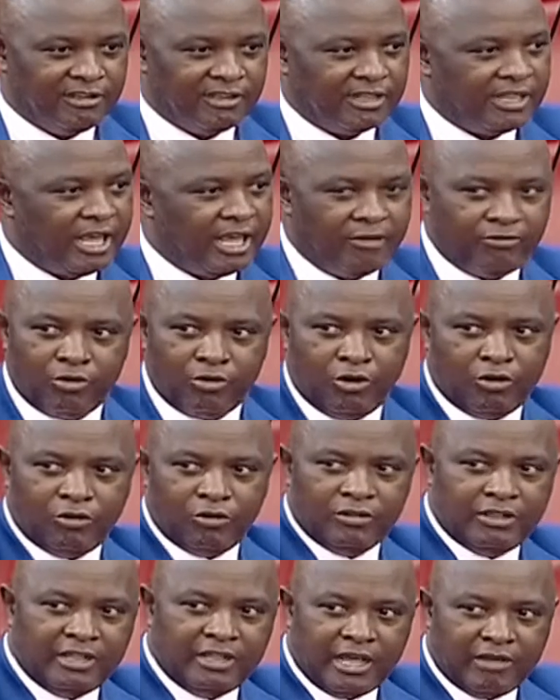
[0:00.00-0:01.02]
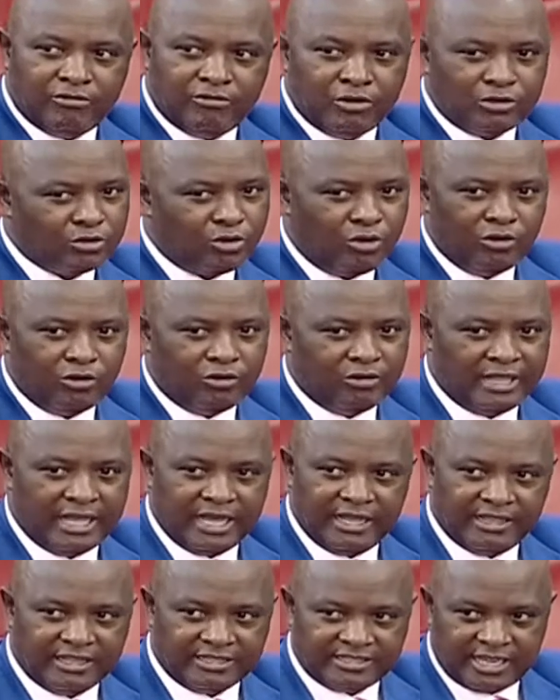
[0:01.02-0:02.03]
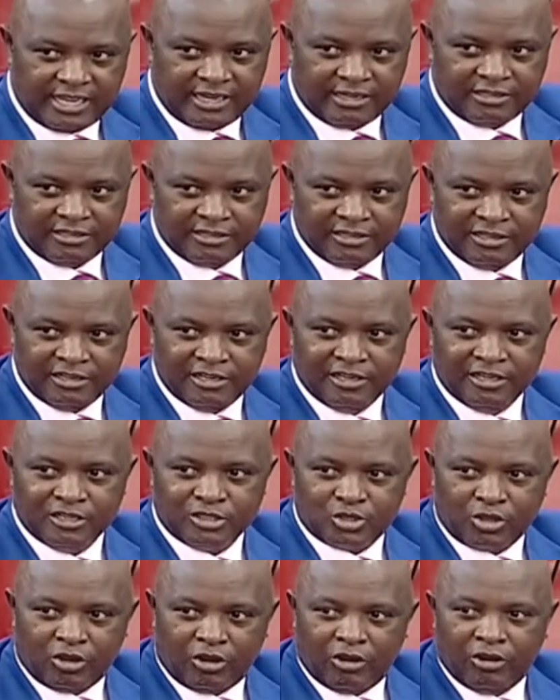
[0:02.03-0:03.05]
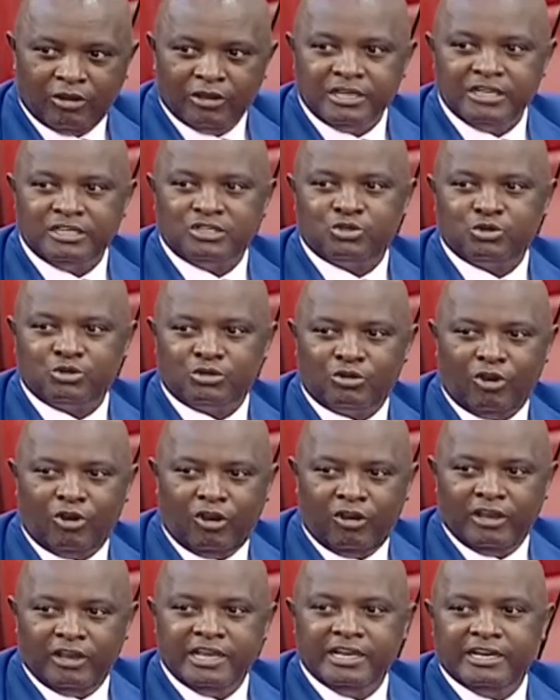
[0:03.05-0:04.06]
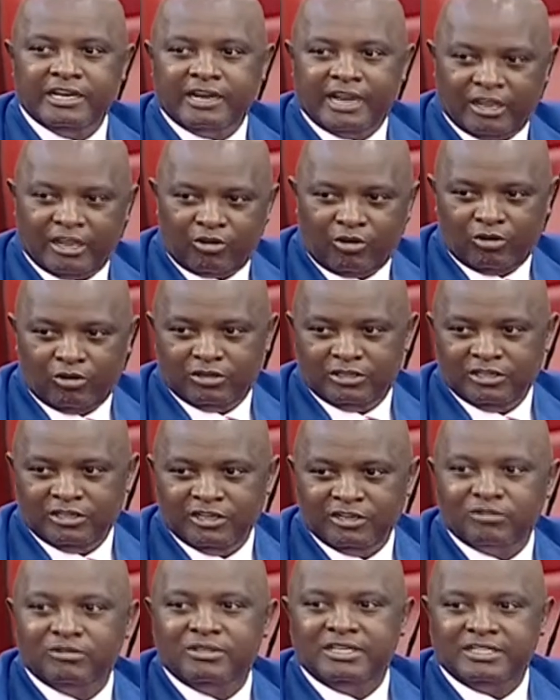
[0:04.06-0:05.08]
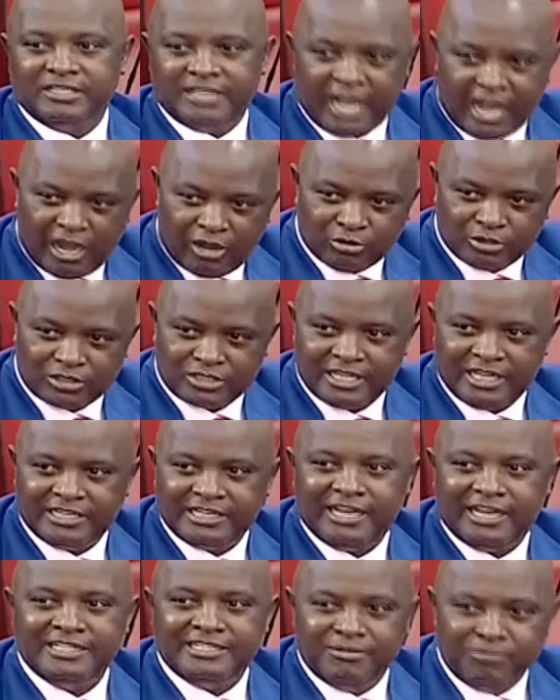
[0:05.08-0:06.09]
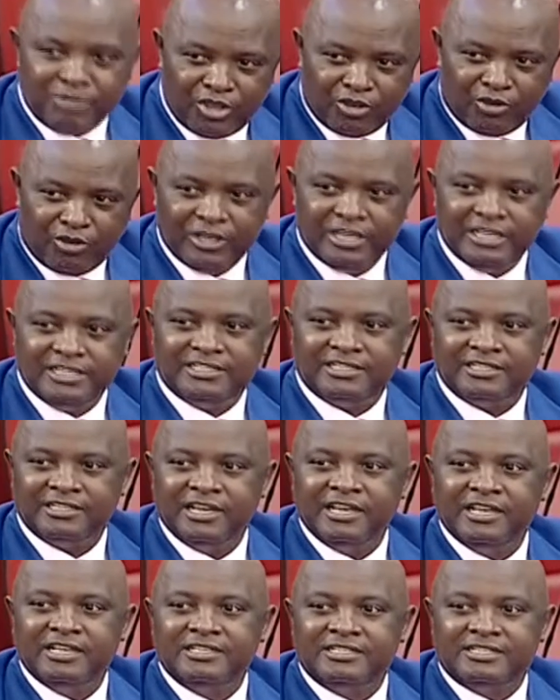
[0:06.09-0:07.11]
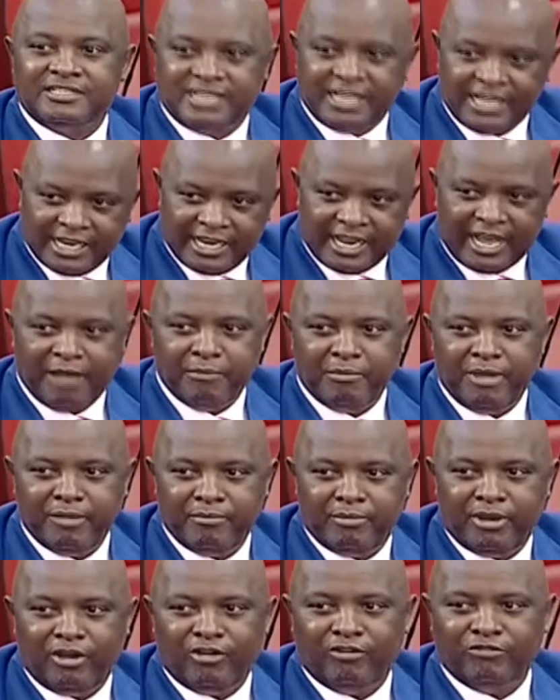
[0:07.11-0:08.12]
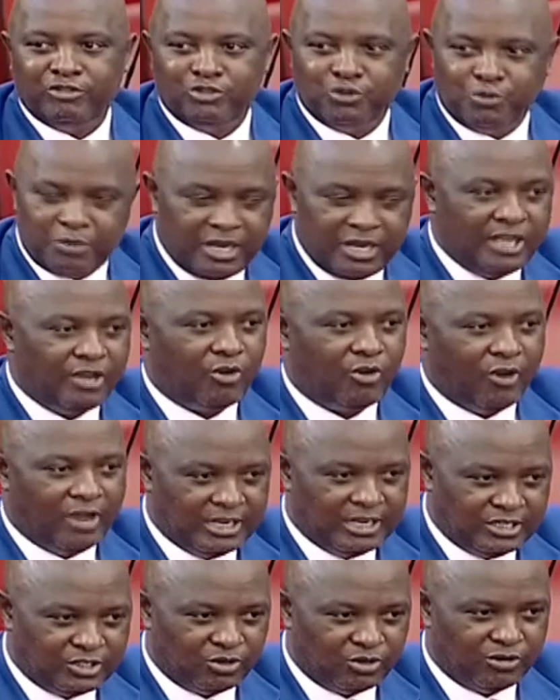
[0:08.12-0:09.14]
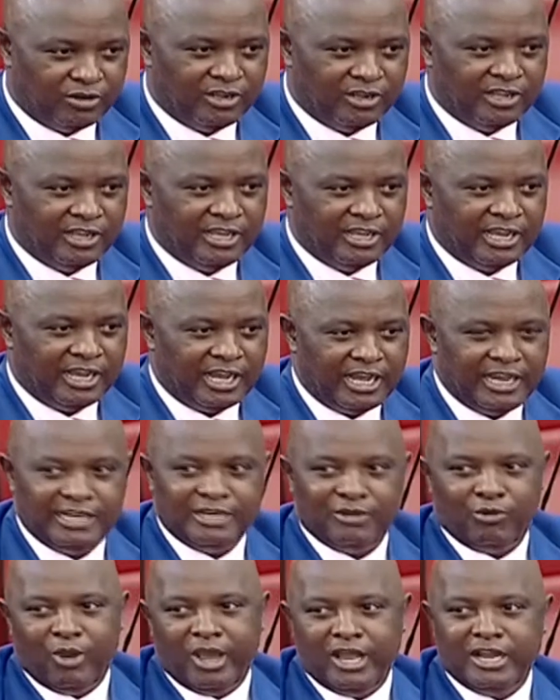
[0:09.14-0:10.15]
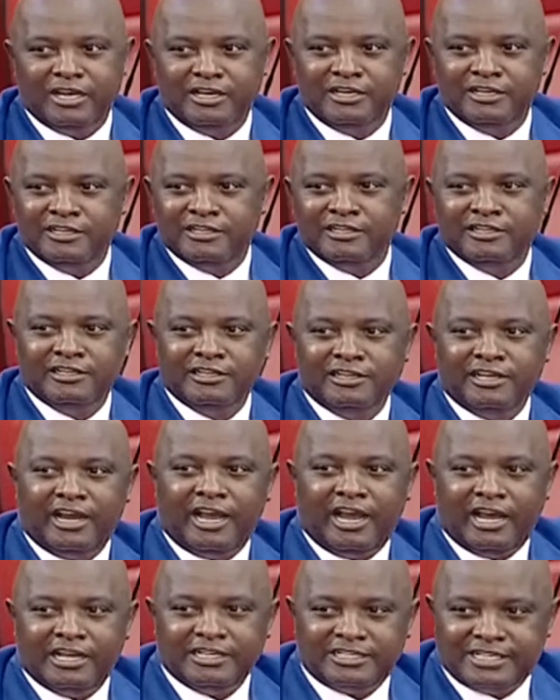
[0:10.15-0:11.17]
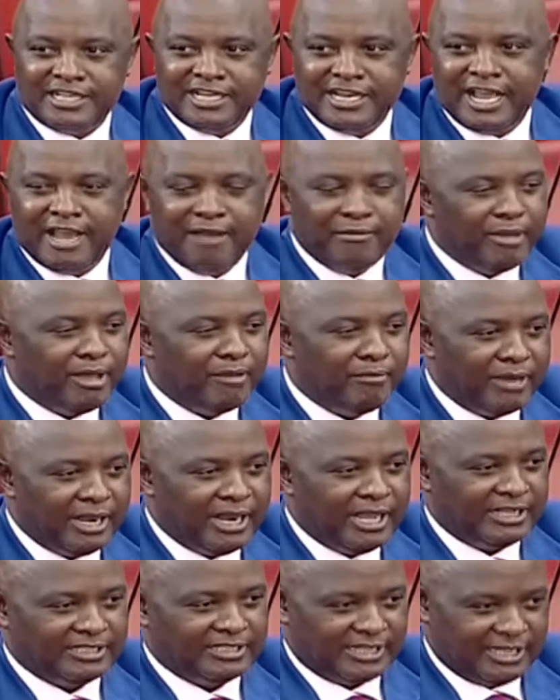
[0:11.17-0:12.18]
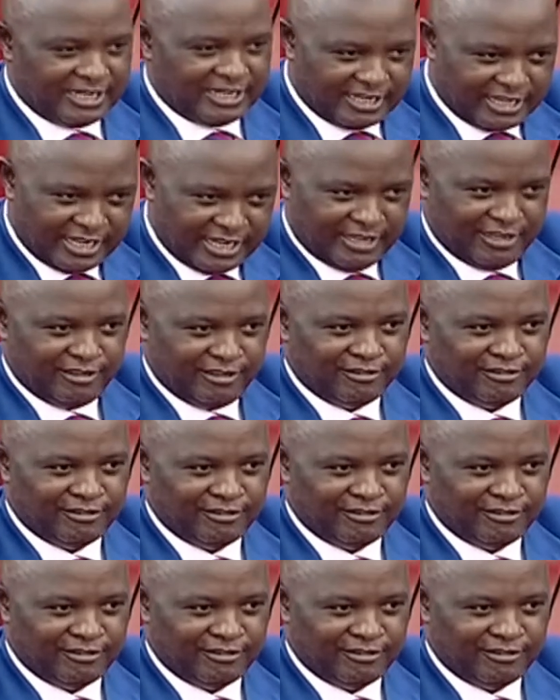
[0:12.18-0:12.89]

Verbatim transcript: They have gone on, they have not gone on the other side. So it should go in record to this house that Azimio is still a member of Jubilee coalition. And when a senior member like Cherargei,